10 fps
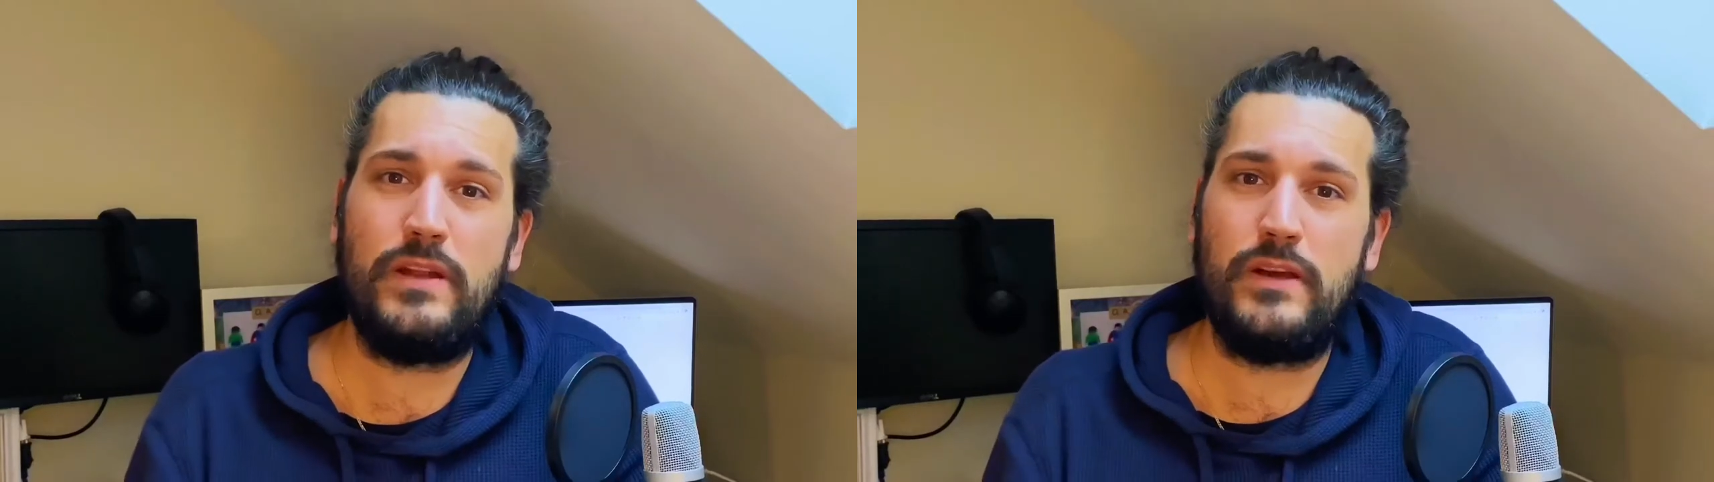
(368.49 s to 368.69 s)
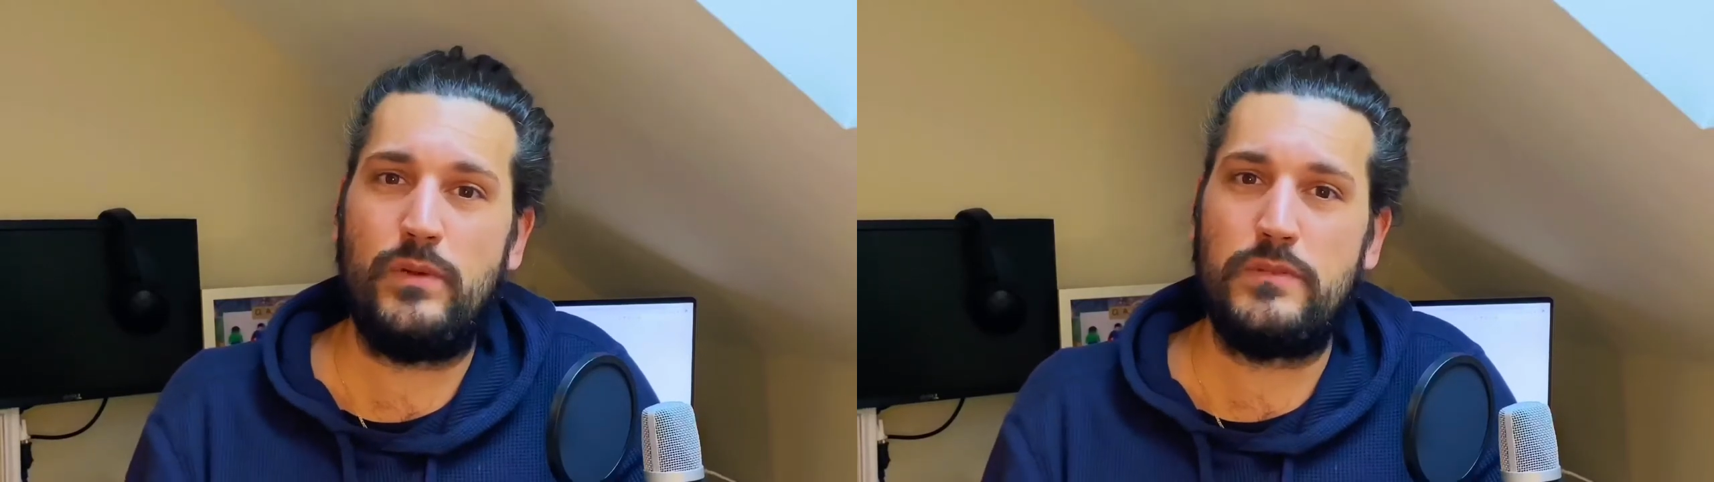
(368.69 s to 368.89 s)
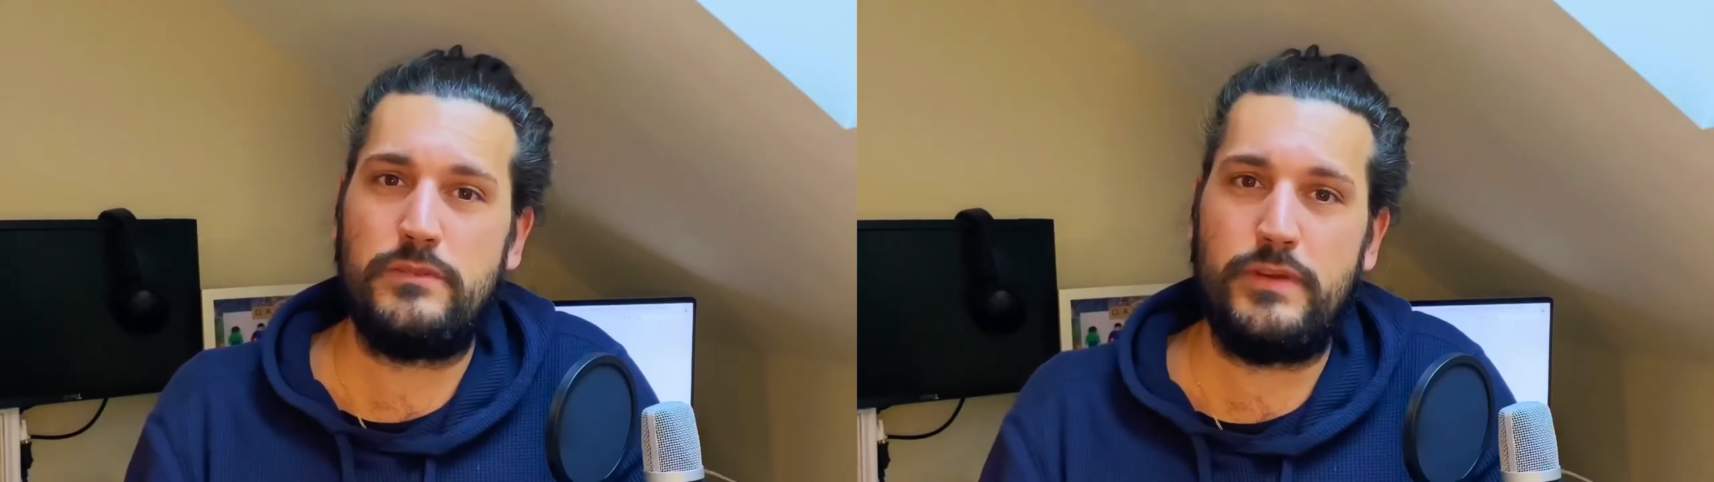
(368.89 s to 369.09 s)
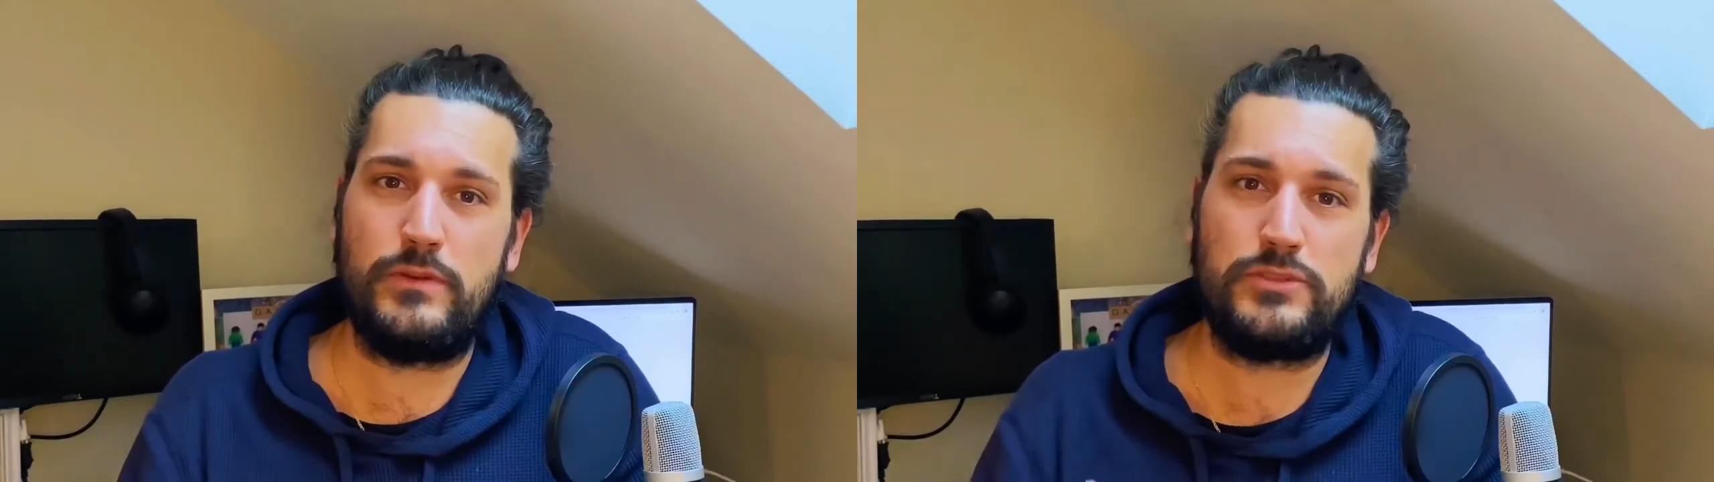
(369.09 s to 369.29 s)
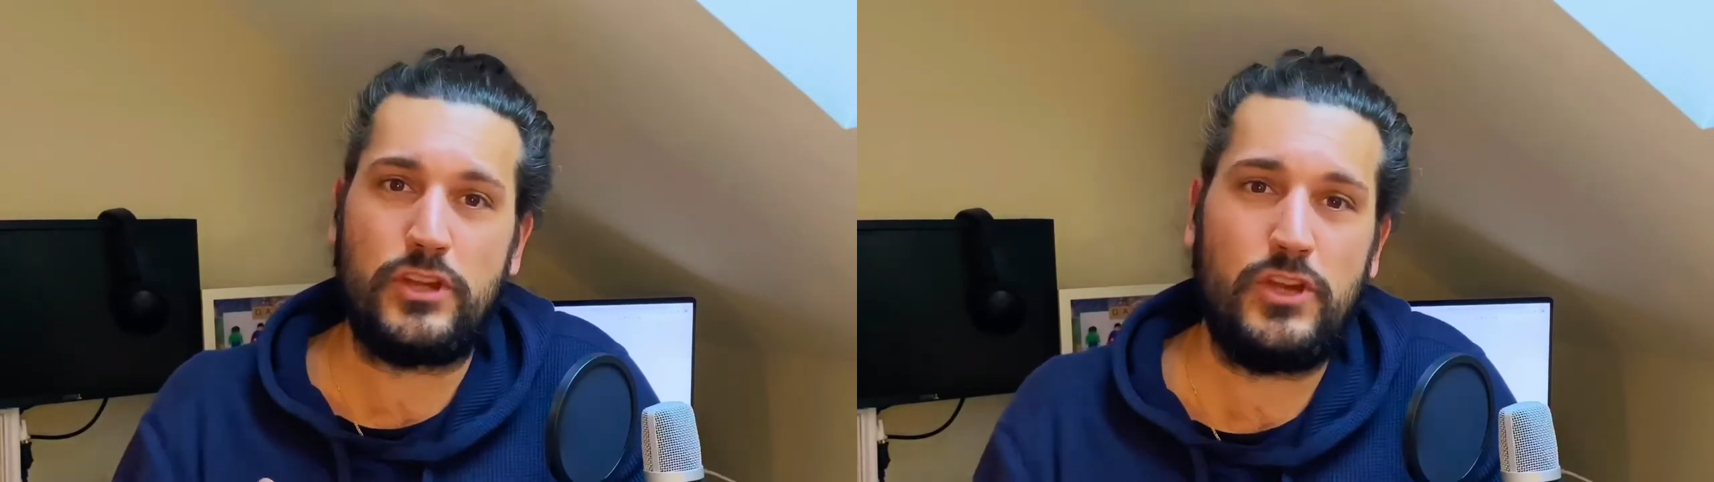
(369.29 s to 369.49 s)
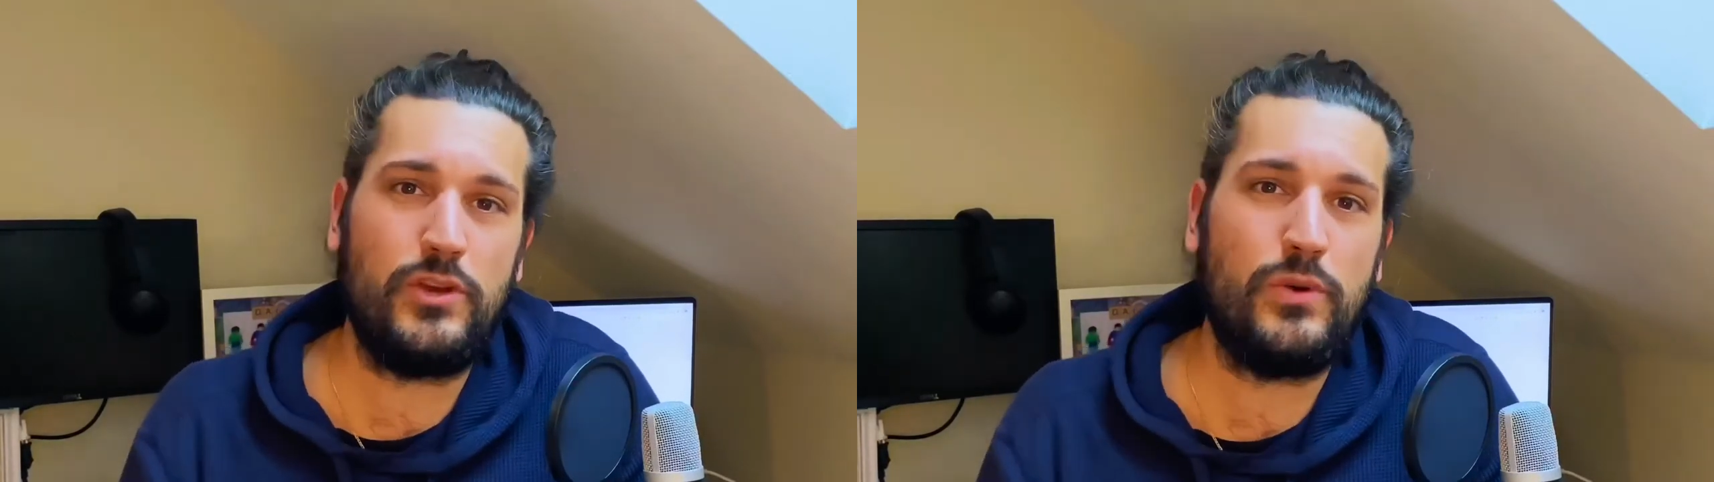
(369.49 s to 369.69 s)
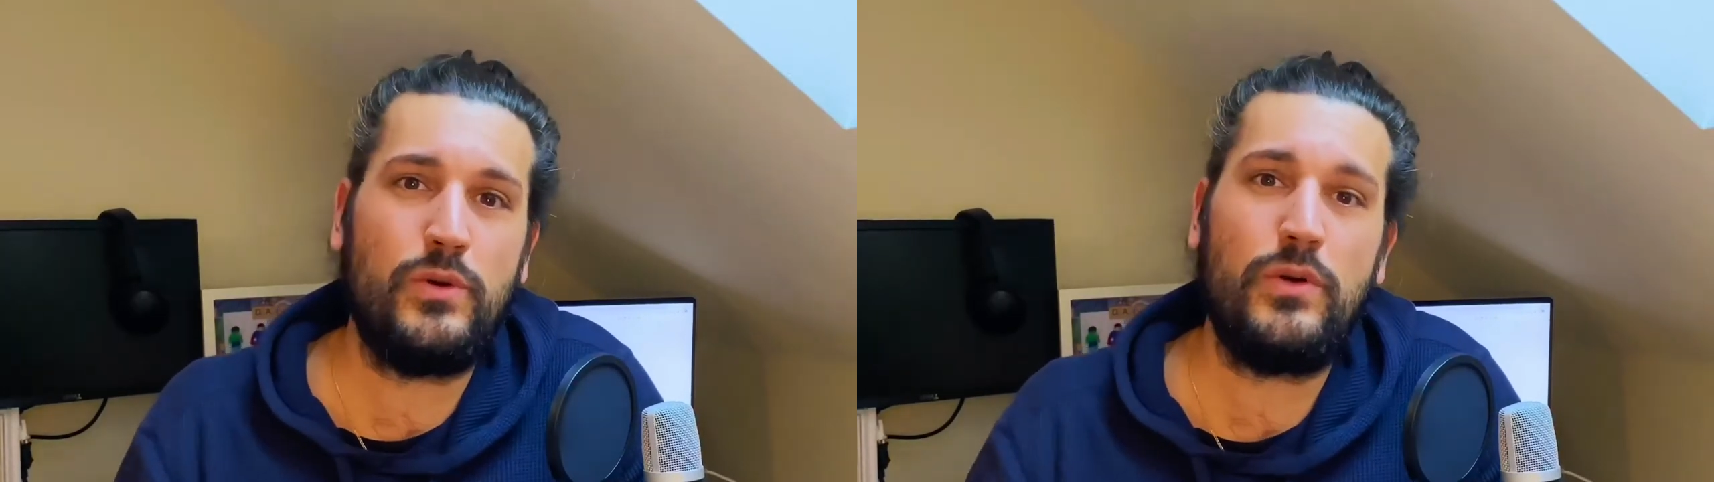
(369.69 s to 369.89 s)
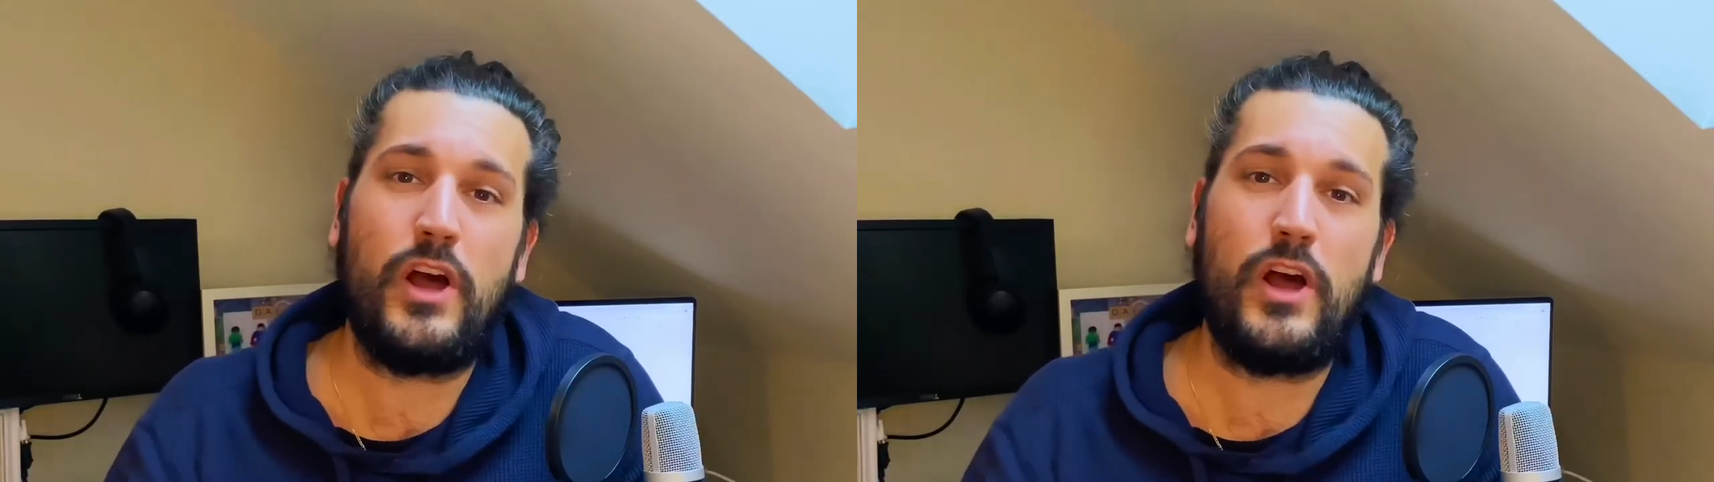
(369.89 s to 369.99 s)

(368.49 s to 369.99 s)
little ones feel secure